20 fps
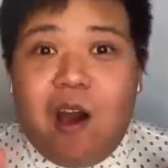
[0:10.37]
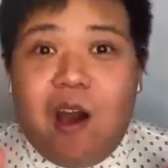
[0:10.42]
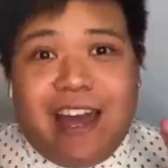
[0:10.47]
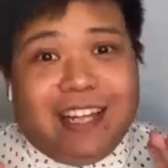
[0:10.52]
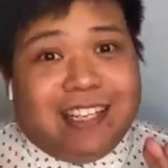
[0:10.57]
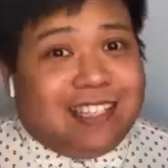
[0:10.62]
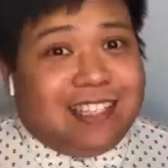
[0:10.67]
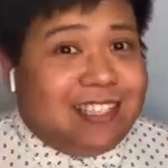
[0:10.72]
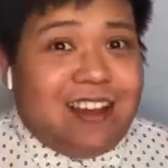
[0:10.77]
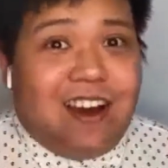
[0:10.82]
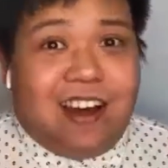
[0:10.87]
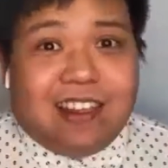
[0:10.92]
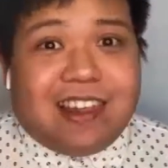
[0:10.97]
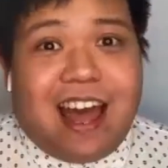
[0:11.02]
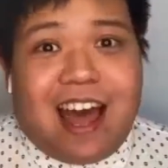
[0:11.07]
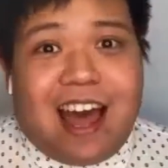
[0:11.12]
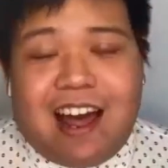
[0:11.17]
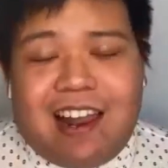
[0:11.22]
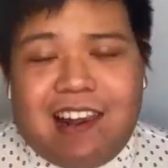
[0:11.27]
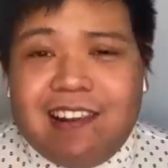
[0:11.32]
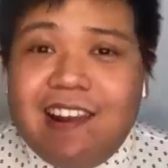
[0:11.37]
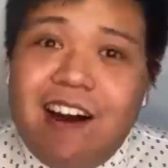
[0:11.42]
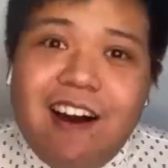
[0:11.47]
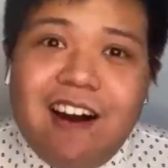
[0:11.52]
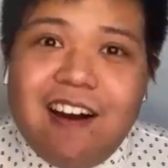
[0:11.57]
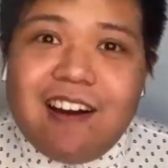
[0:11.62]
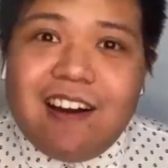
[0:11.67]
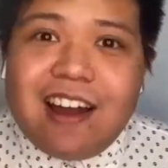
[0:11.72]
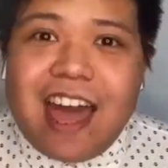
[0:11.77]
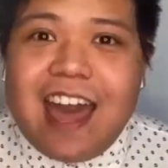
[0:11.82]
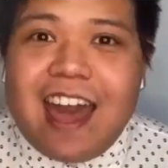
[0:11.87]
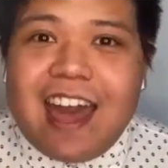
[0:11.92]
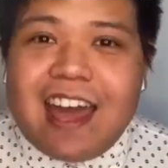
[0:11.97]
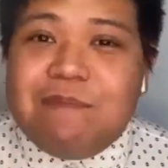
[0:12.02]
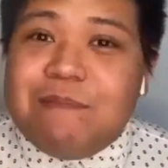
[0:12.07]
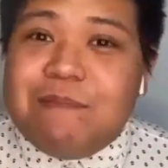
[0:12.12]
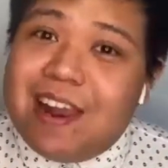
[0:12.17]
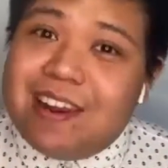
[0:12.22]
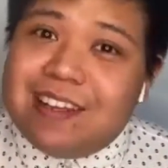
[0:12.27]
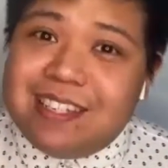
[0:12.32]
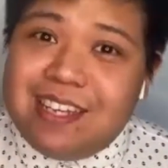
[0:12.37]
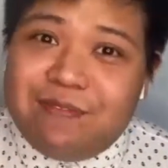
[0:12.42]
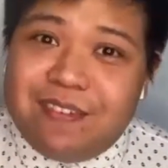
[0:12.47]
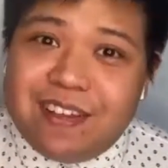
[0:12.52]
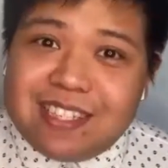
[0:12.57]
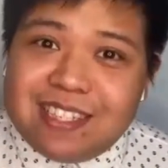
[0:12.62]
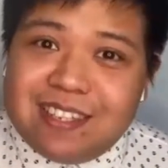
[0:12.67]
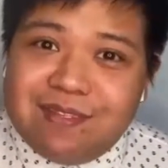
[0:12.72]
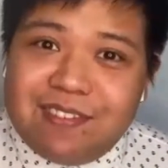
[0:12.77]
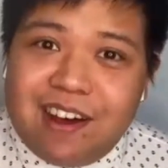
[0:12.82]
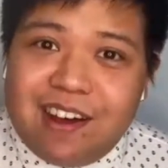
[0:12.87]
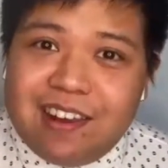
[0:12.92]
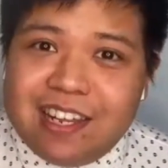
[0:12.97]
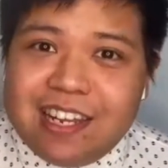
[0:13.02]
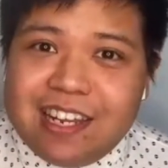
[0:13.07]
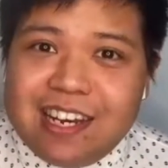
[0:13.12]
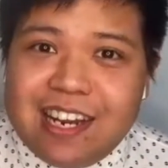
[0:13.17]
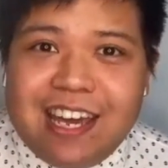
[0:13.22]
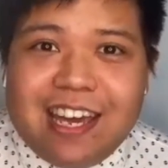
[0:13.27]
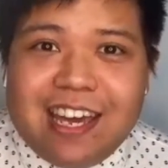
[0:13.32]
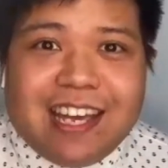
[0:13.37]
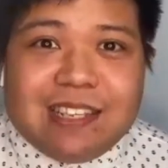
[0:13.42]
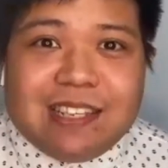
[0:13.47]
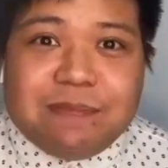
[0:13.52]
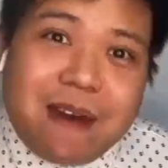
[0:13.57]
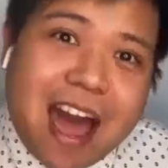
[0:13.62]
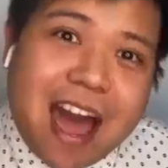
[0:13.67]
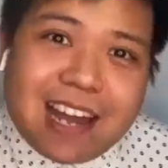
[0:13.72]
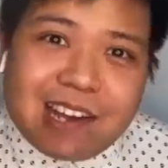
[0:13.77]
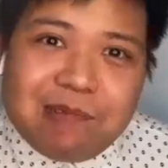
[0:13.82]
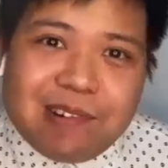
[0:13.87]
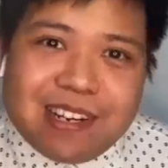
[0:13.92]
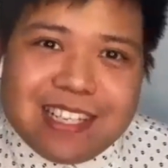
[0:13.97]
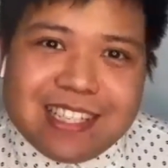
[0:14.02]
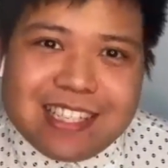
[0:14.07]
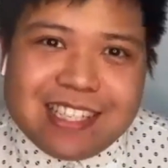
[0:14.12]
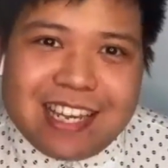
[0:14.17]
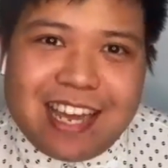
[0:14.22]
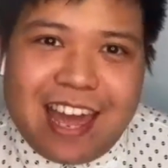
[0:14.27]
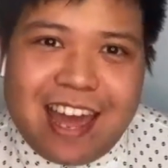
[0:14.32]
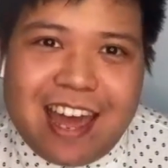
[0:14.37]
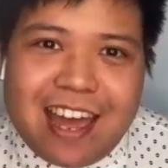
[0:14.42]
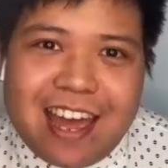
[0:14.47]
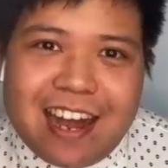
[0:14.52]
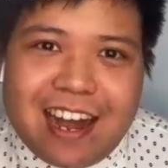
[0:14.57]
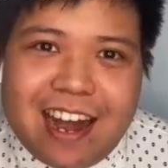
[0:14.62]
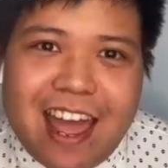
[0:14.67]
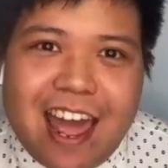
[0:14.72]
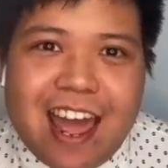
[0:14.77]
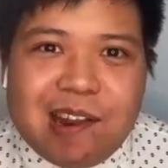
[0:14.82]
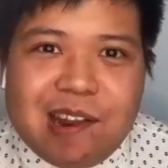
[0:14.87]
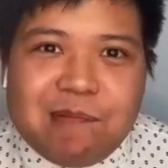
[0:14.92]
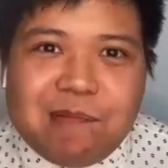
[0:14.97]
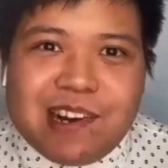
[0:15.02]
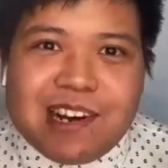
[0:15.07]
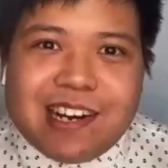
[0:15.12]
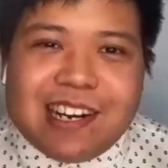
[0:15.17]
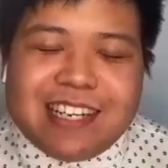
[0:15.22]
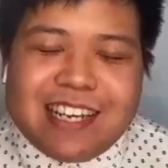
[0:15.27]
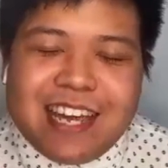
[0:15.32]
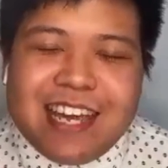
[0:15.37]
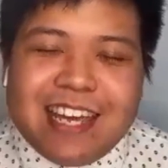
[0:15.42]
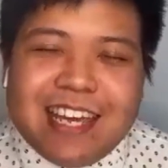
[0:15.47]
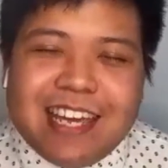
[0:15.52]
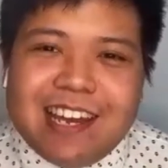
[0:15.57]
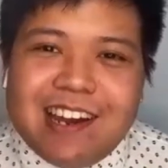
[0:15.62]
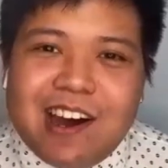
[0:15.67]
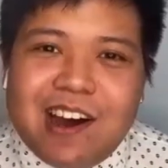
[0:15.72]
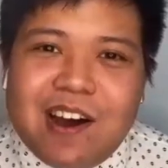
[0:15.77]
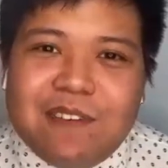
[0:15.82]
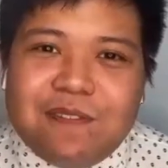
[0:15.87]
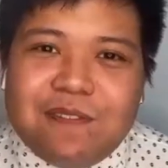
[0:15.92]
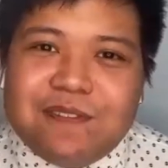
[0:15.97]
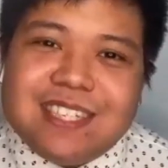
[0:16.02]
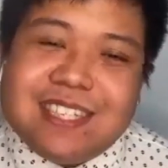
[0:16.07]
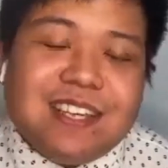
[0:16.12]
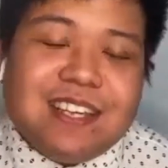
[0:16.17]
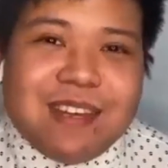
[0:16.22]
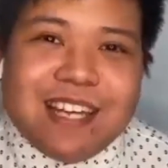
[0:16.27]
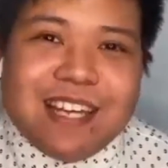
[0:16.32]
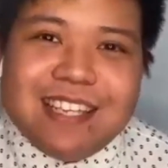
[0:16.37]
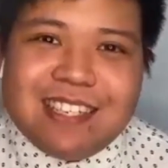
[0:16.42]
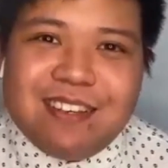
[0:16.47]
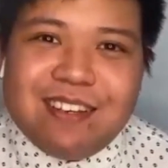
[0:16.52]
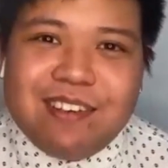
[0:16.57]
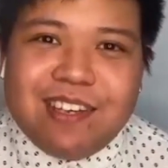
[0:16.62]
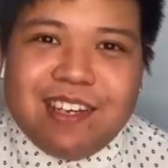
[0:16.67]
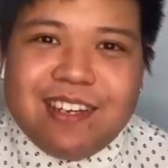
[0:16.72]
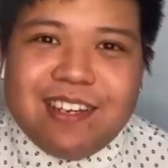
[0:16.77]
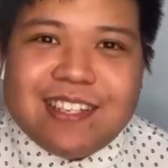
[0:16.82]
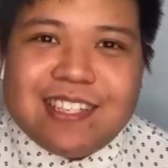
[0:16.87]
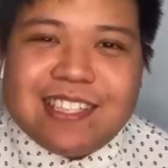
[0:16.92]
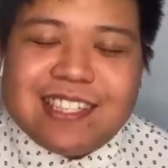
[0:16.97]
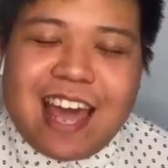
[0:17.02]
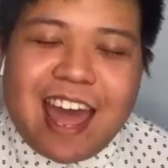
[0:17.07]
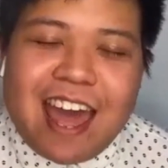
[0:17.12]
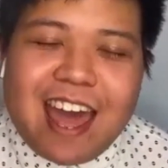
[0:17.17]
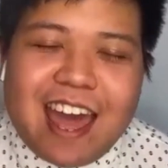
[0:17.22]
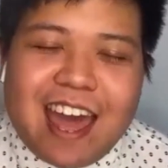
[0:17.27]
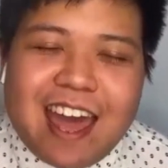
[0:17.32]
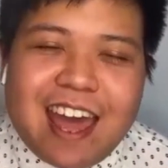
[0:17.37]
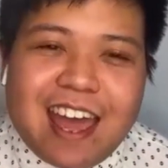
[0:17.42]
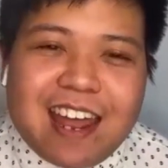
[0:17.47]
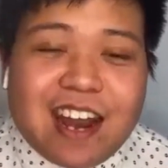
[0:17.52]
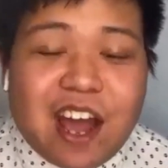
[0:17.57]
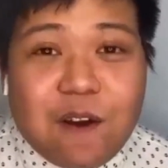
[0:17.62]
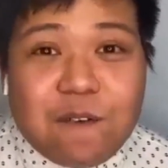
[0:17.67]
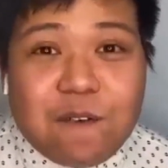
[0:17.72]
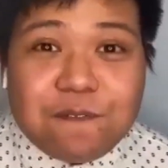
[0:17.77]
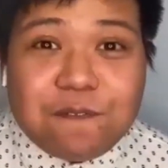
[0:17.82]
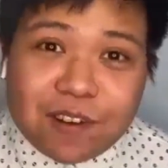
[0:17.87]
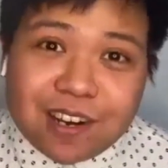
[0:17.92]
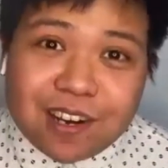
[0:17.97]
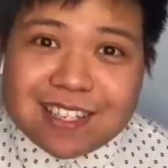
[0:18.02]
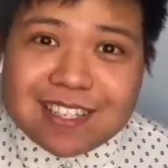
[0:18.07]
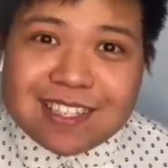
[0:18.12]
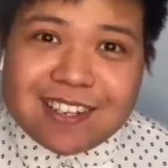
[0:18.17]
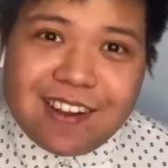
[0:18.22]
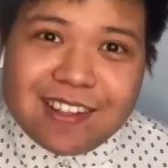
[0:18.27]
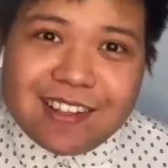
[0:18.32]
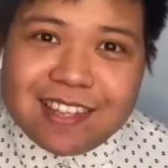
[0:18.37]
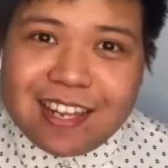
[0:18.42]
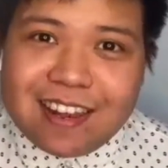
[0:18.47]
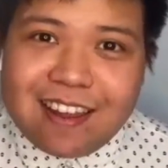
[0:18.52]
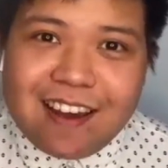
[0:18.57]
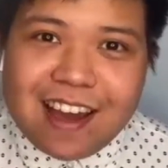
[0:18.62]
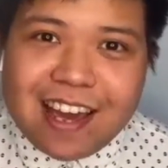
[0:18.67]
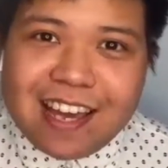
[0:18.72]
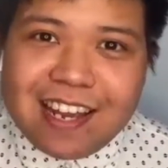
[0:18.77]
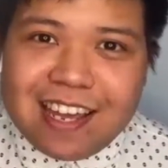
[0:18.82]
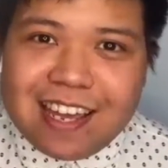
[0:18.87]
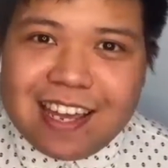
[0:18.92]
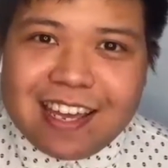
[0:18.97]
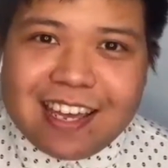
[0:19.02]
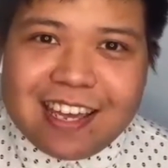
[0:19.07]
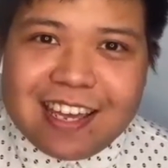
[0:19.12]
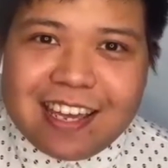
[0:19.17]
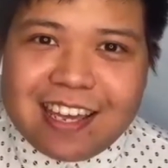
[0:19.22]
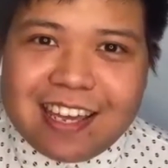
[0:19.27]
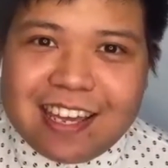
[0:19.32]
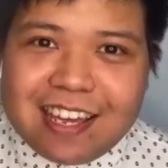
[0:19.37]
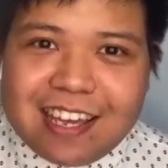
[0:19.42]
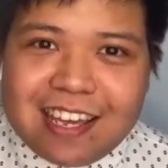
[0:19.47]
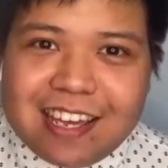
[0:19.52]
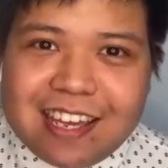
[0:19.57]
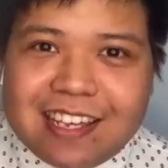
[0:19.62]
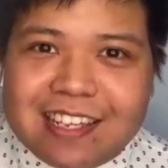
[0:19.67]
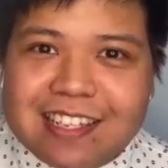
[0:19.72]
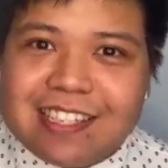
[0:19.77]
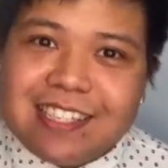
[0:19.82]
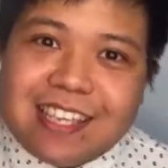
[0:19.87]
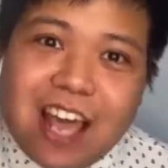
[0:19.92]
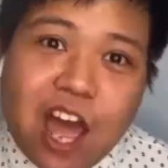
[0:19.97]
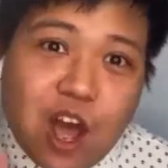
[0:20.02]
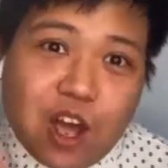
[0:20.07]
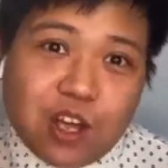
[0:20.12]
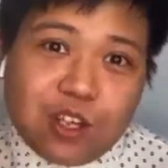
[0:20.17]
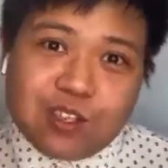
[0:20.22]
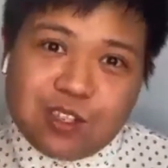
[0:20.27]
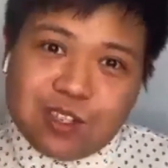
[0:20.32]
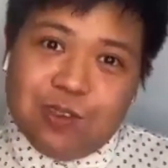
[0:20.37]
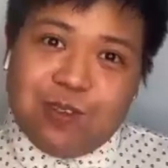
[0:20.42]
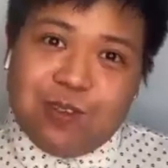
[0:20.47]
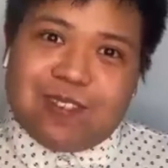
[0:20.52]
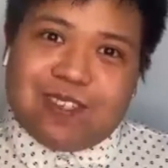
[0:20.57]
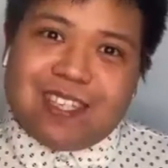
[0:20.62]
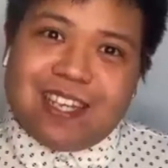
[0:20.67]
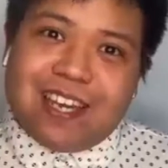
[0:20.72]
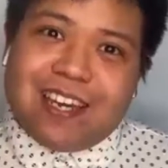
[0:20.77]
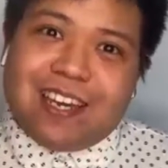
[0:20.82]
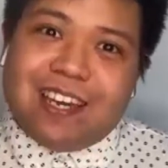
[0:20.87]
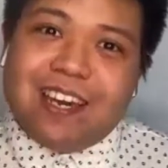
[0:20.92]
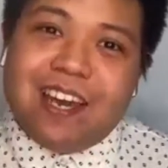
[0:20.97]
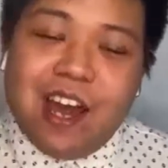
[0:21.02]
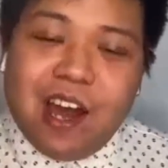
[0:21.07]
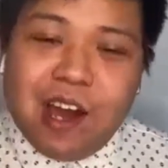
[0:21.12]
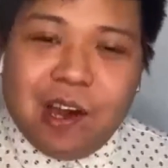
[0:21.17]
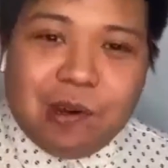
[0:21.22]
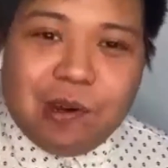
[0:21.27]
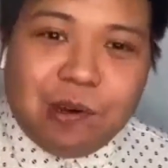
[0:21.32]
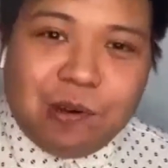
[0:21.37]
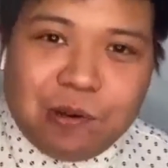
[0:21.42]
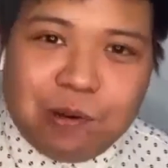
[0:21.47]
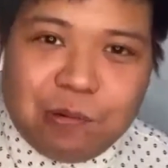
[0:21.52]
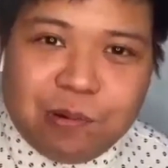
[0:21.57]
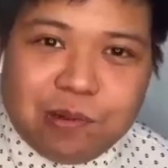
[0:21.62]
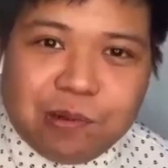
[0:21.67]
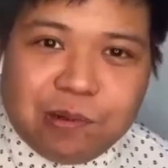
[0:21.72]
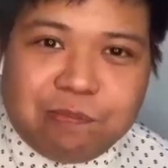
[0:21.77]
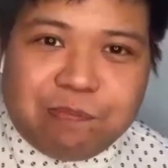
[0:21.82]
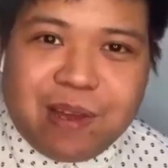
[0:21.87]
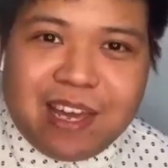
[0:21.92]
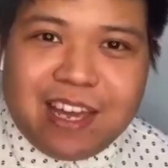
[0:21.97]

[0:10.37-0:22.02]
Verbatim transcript: It's not that long and Melodifestivalen is back once again and we're kicking off some interviews, and first on the line is Tusse, who will